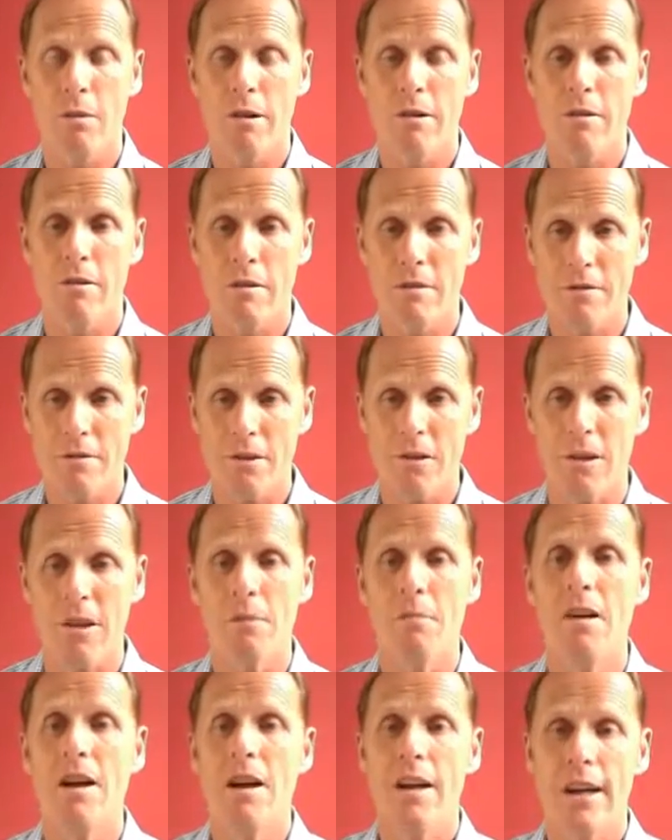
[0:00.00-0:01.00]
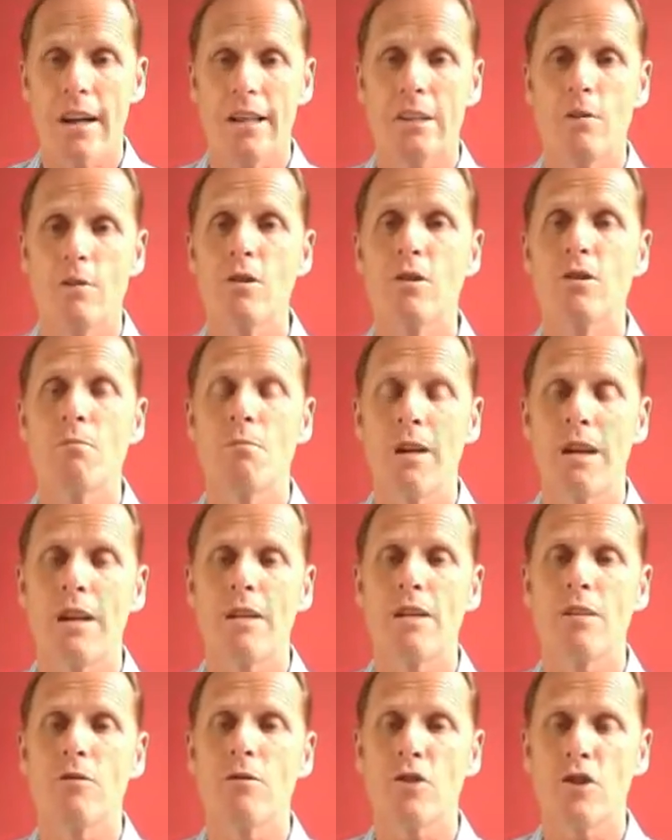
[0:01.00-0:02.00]
period of time in order to
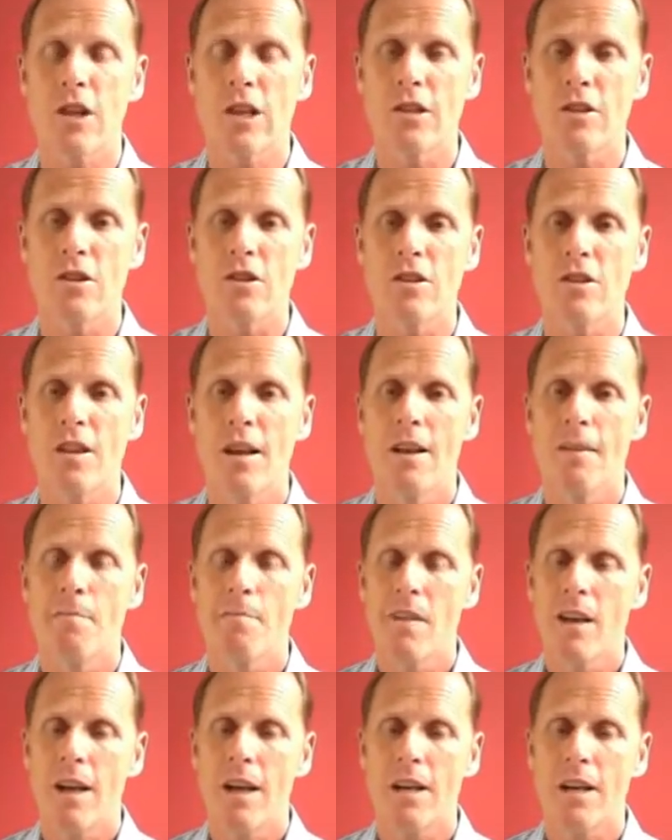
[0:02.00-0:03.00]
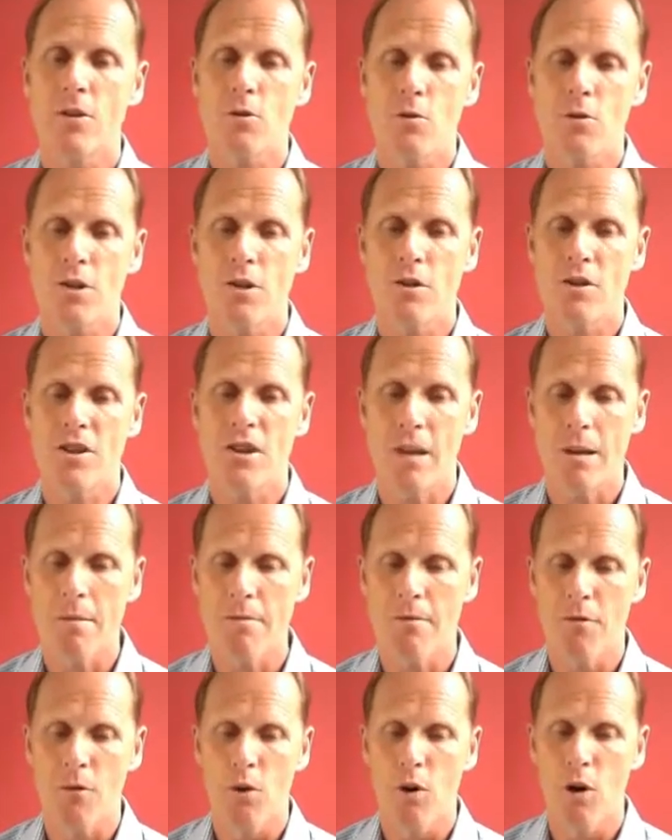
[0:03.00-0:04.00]
make those changes. It's also the same
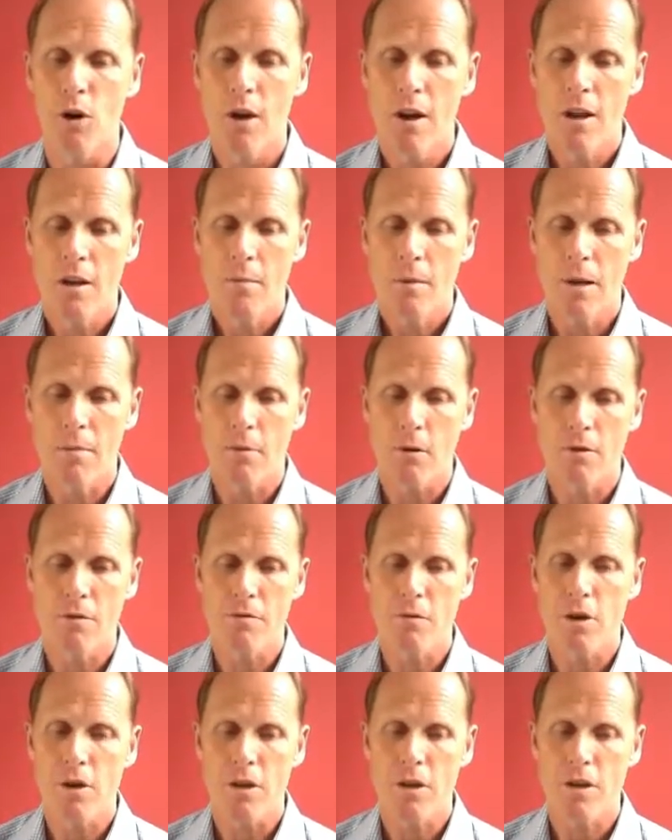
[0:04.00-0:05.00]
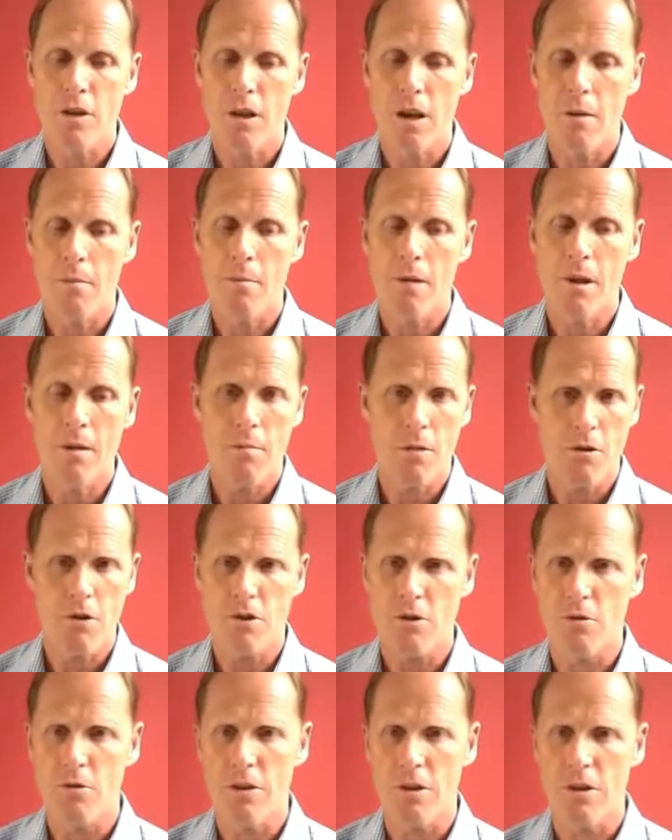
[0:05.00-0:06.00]
for people who've got
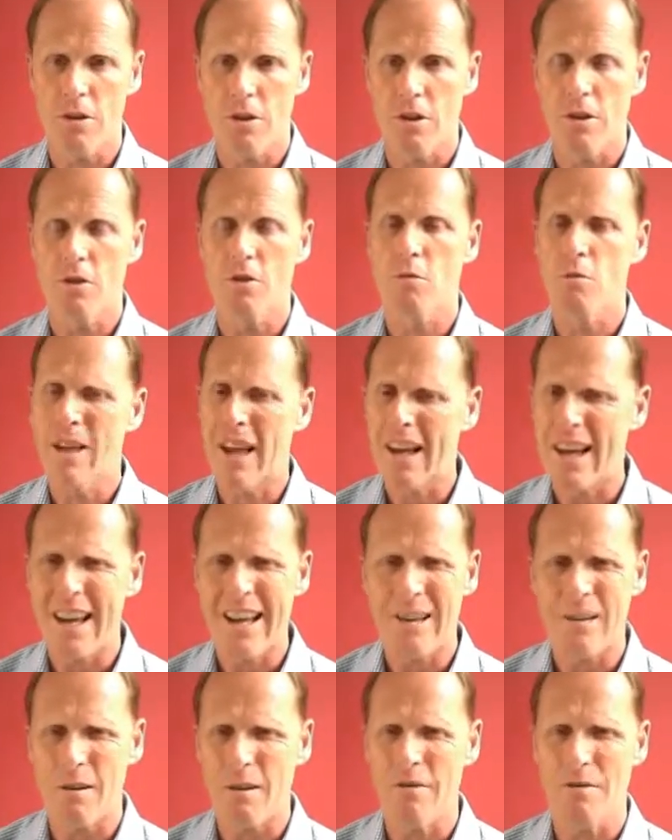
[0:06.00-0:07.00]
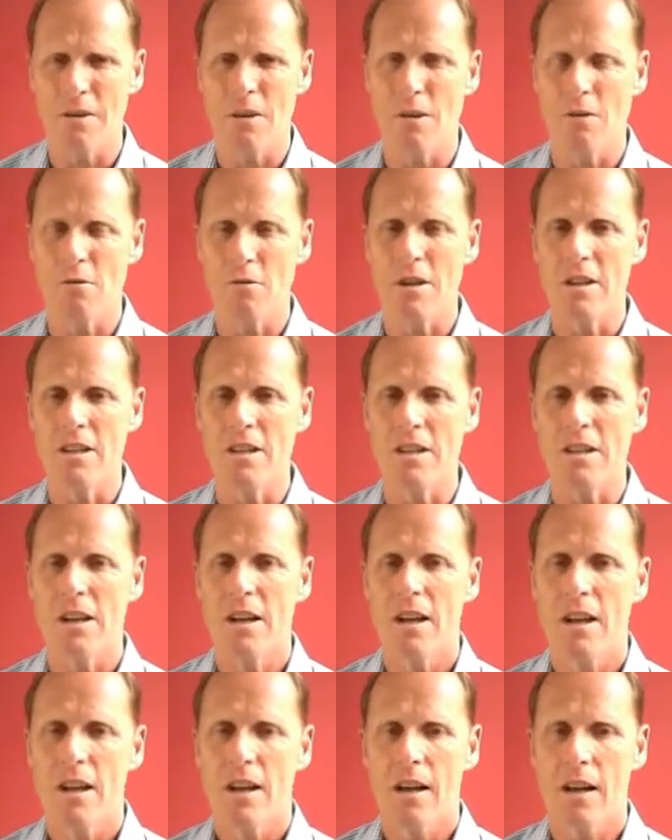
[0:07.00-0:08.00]
emotional concerns, who get angry for no reason.
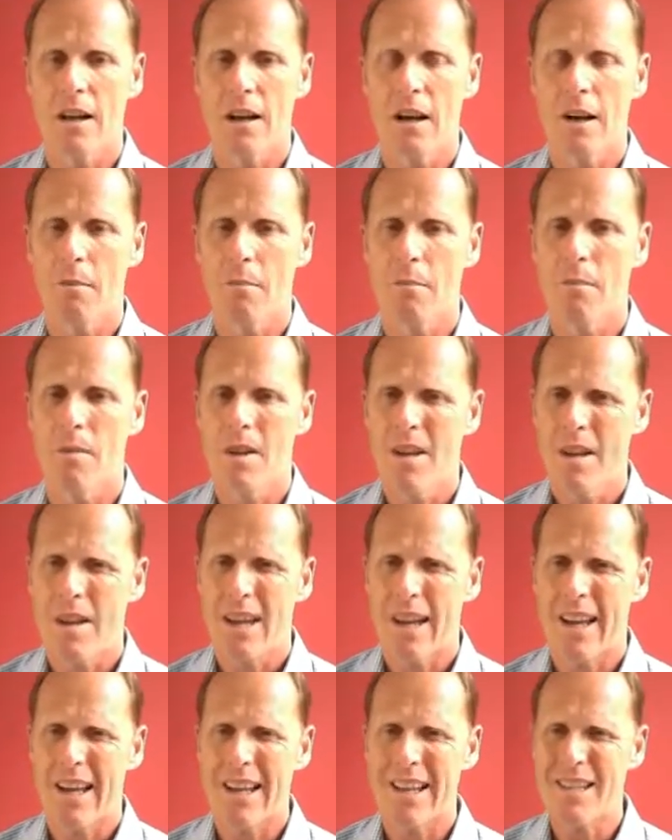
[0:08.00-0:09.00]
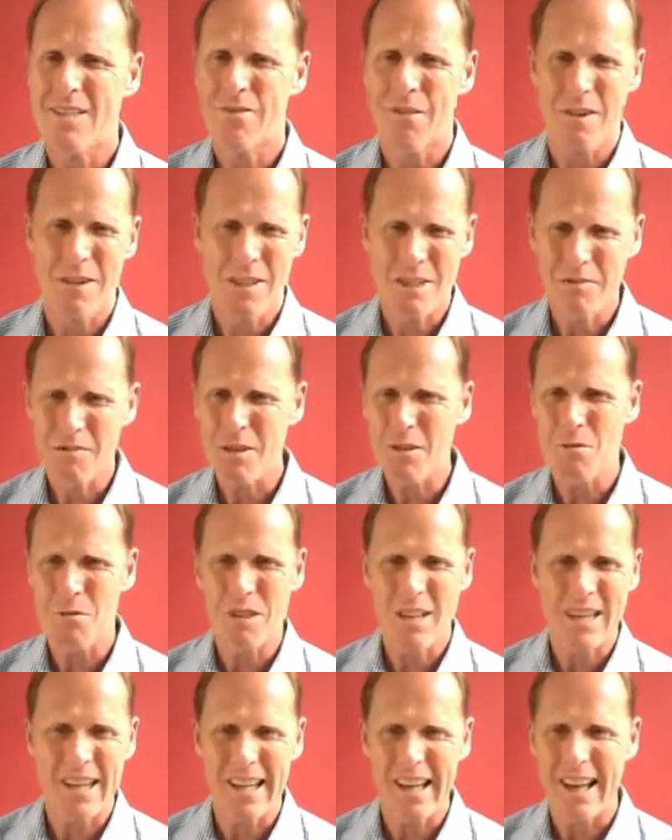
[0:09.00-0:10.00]
It's very difficult
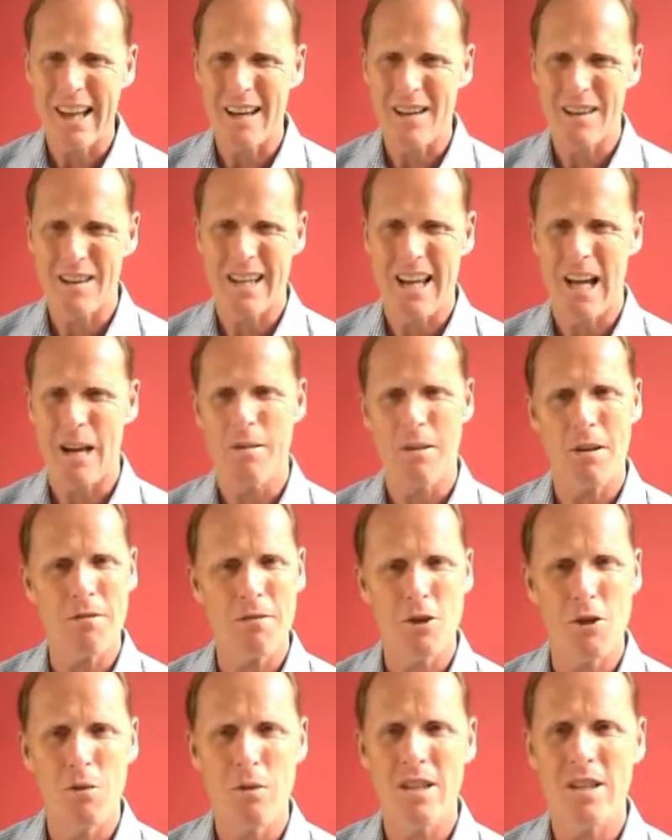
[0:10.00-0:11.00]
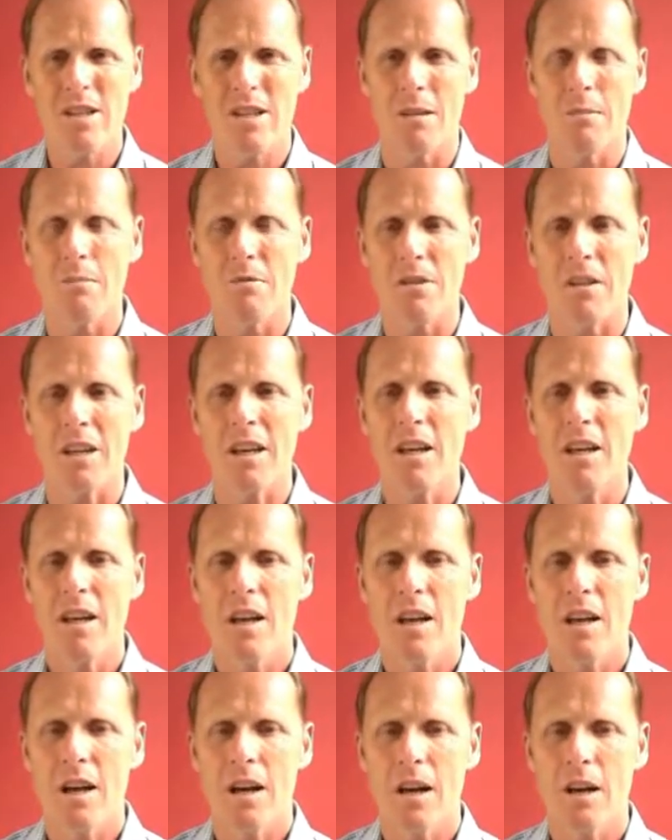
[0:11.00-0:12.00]
to get out of the habit of doing something
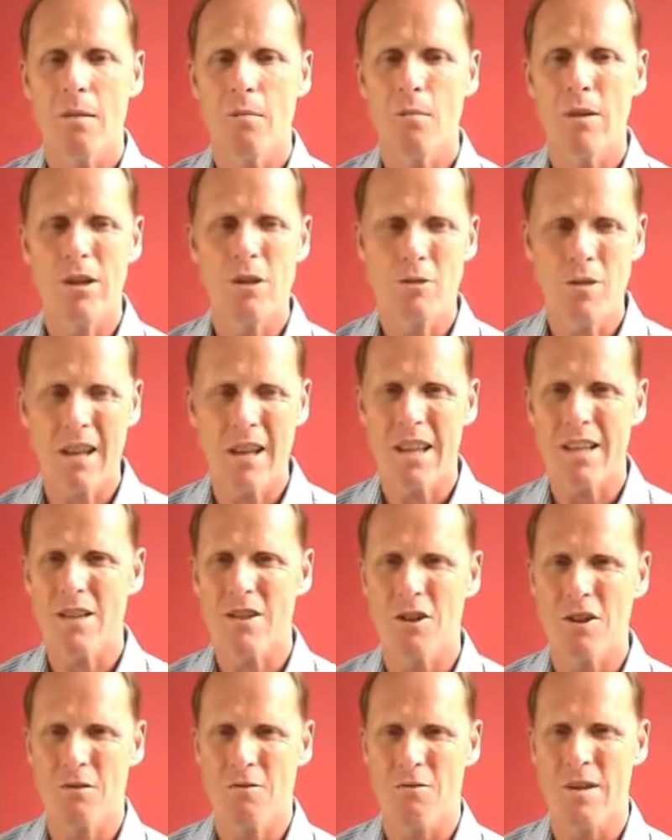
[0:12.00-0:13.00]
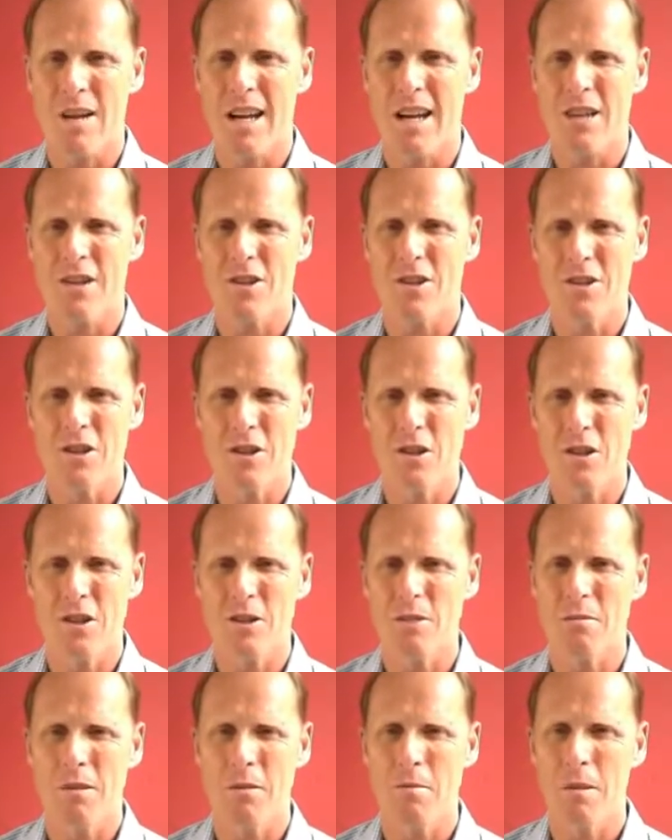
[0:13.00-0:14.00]
when you get certain reactions, and you
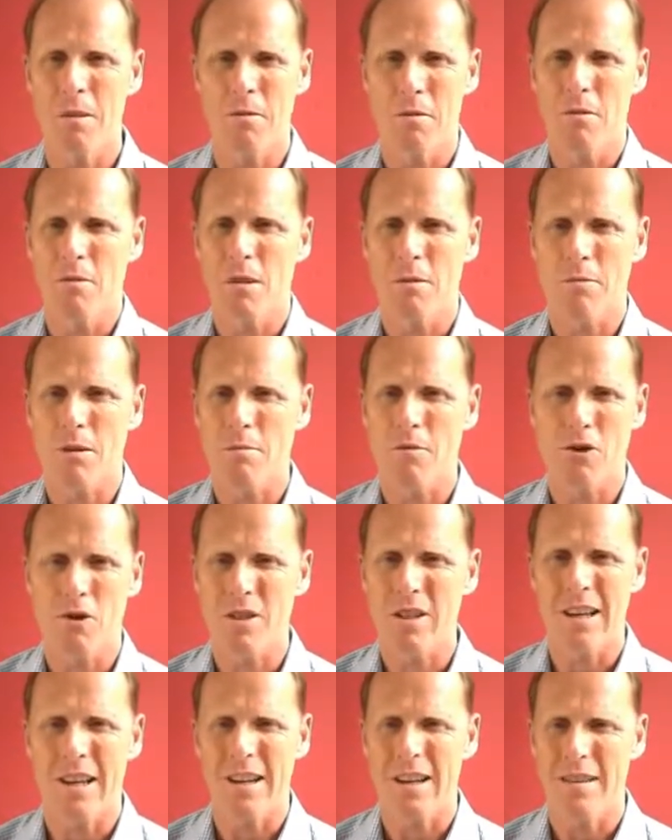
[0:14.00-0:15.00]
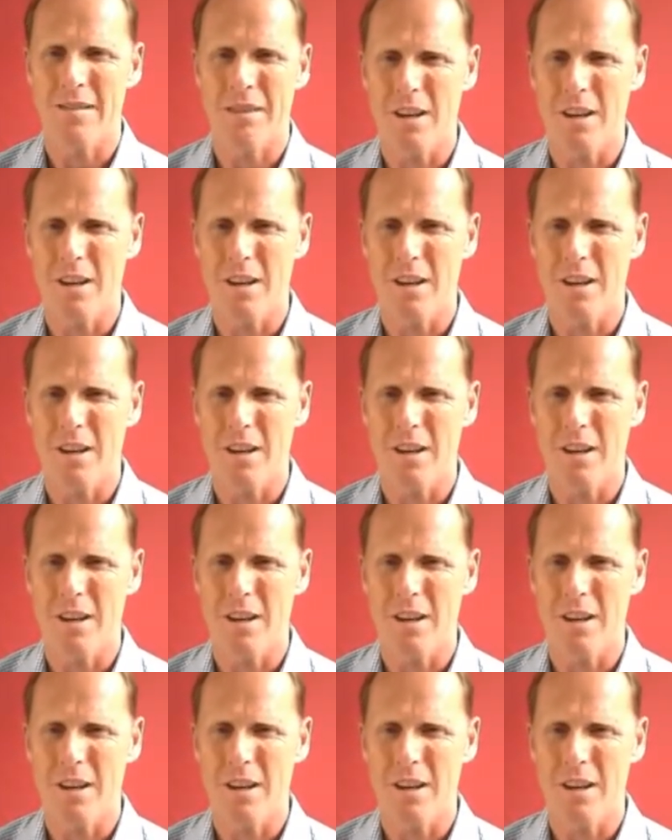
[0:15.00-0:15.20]
just, people who sometimes just get,